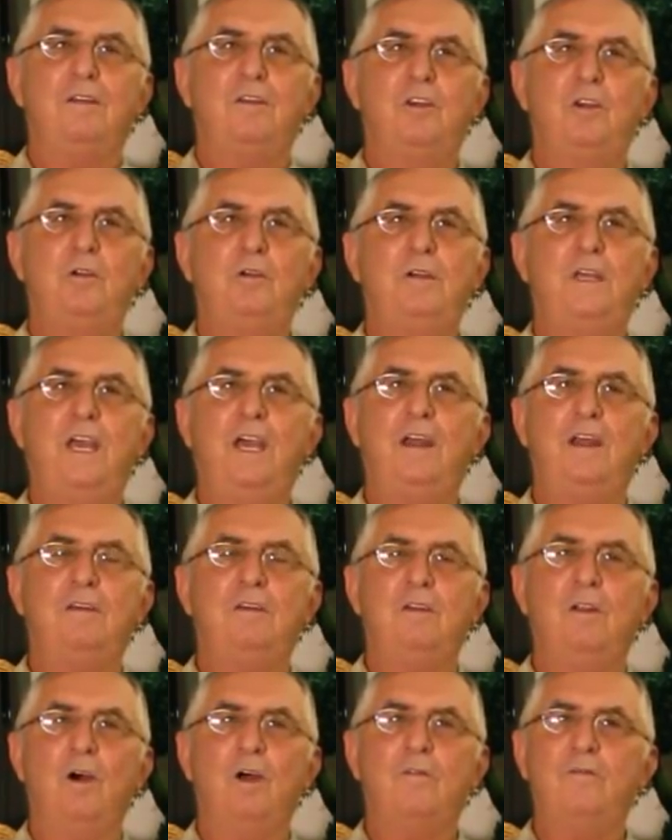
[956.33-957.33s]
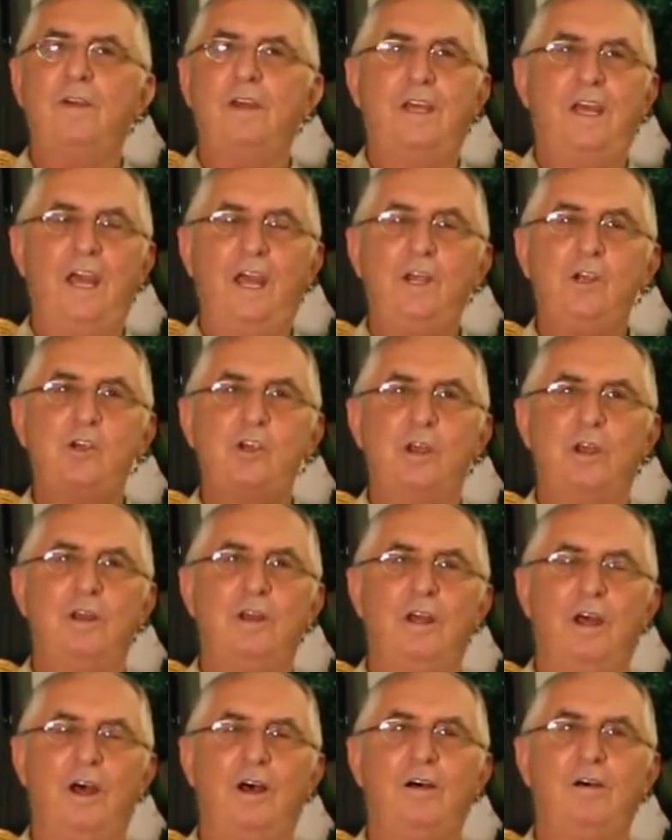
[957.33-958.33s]
to get
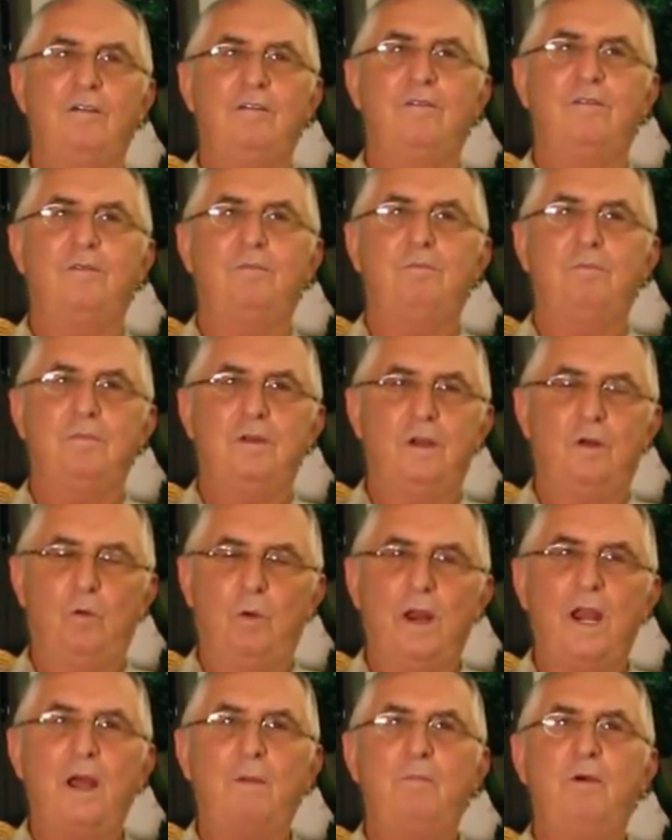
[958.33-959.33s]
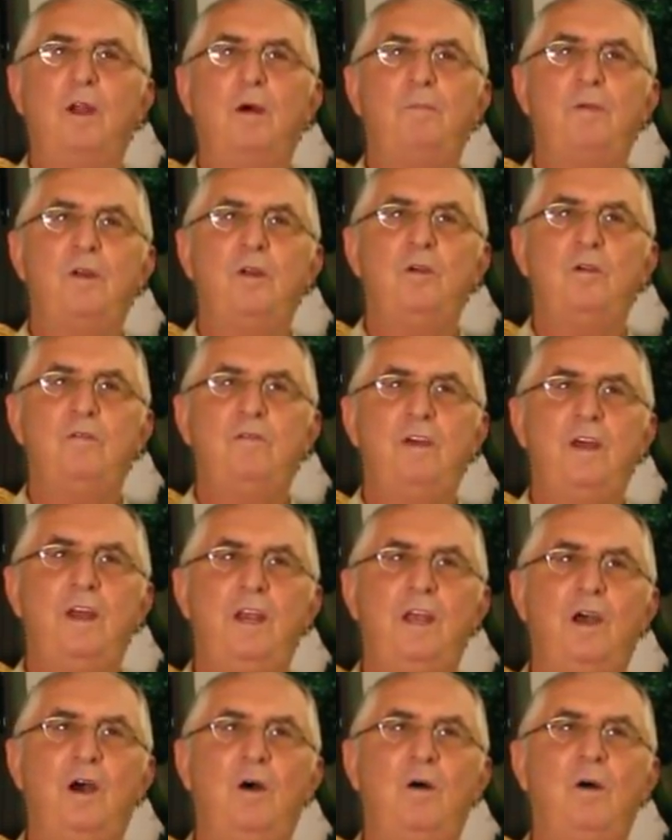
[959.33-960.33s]
notification of when I put up a new
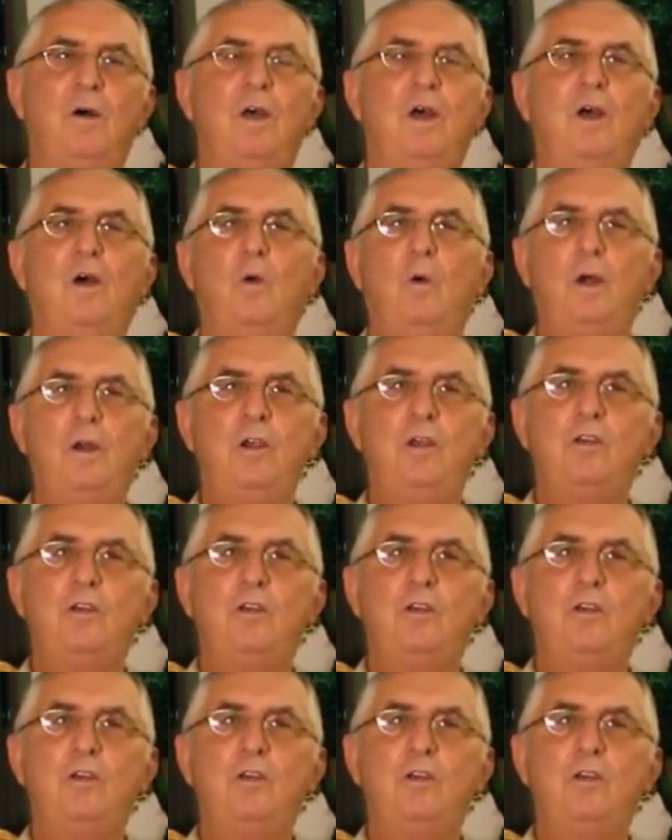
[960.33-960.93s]
video, when